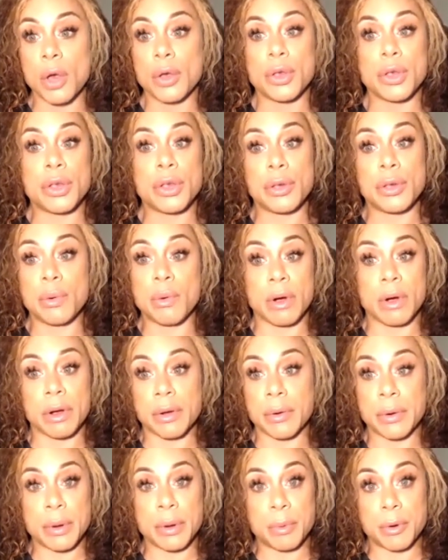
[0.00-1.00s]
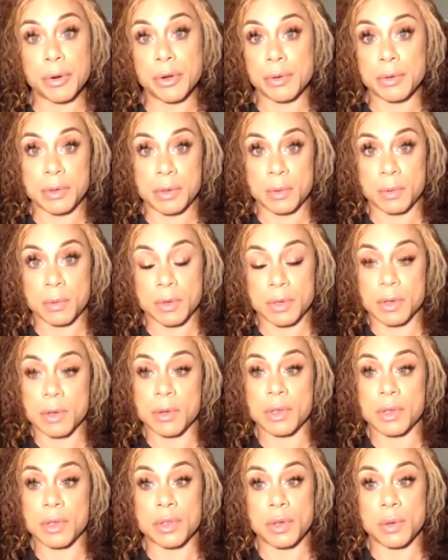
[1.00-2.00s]
you aren't going to produce the
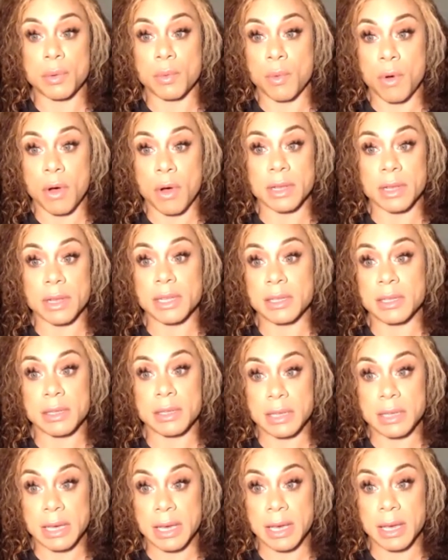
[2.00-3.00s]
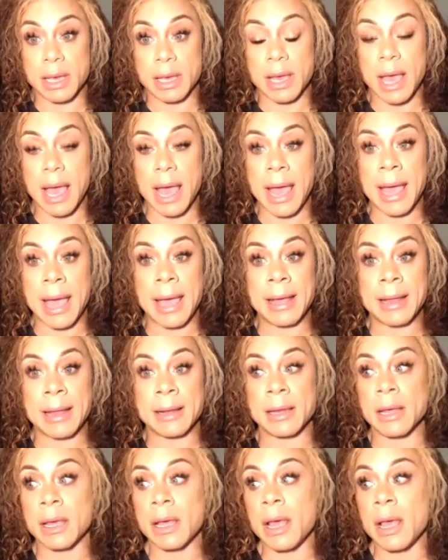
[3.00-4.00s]
results that you want to see. And